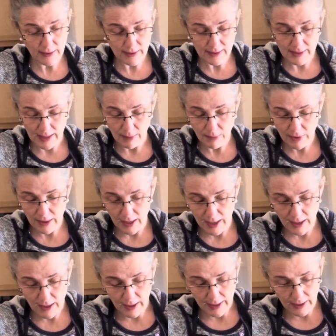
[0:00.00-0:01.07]
Same
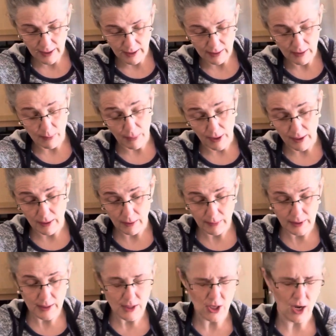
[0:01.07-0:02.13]
thing, I cut the bottom and
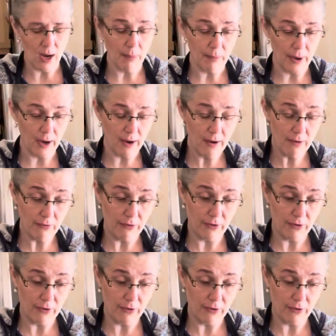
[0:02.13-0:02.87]
the top off.